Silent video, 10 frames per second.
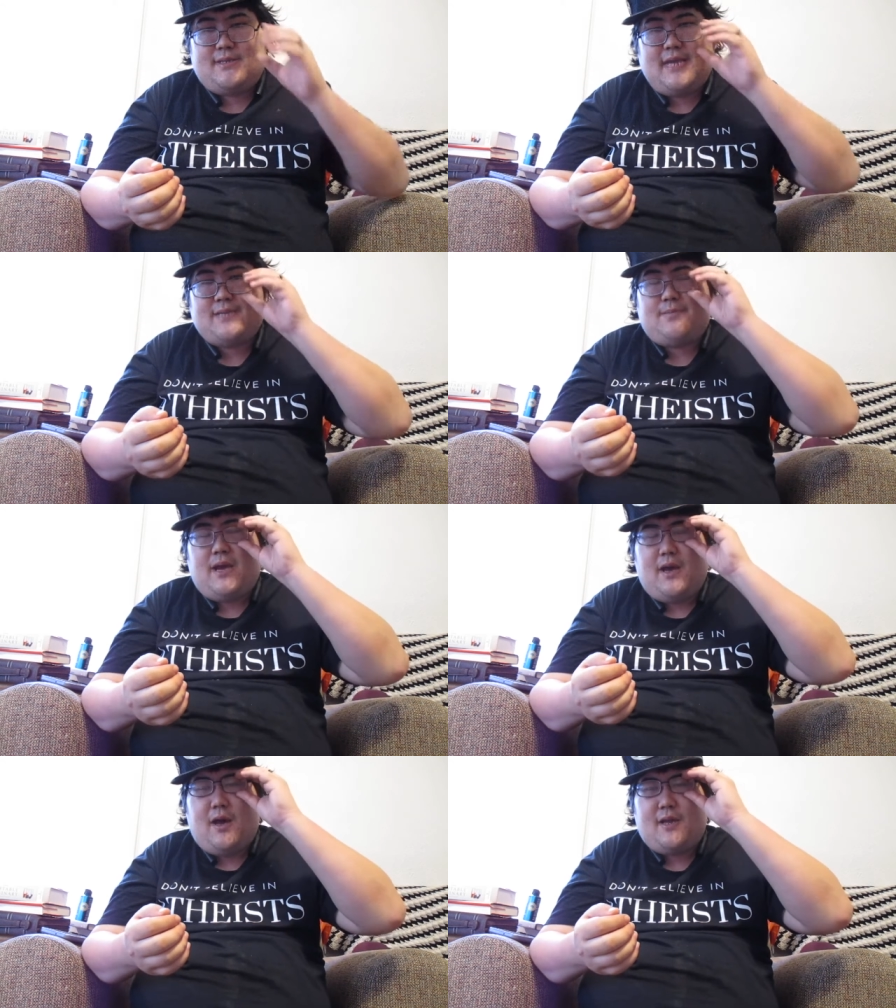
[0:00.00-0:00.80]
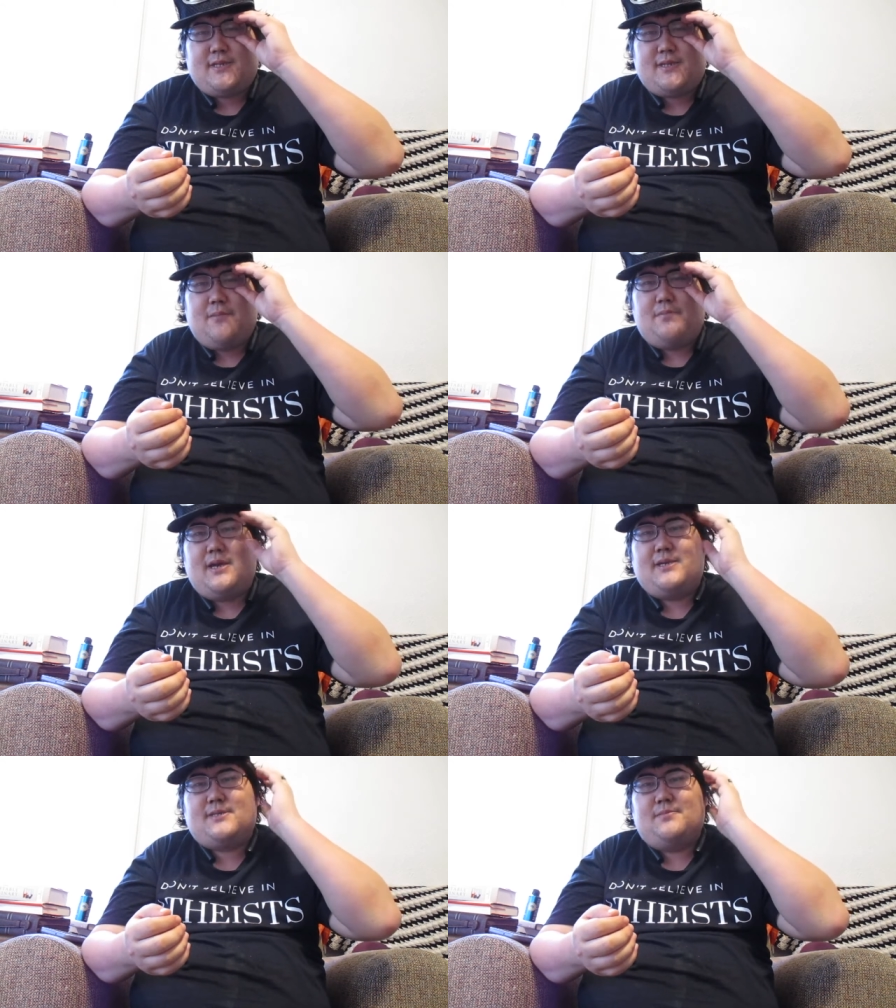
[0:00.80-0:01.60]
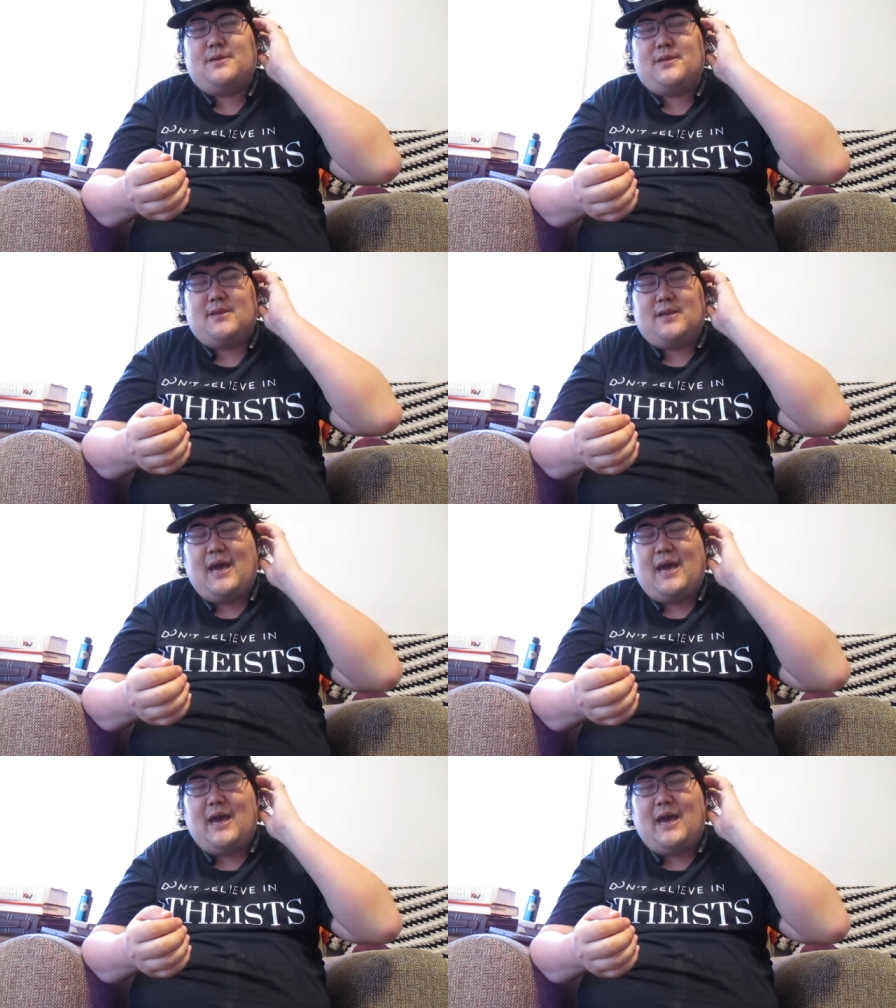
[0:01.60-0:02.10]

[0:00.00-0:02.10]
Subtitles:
That's my honest, unbiased opinion.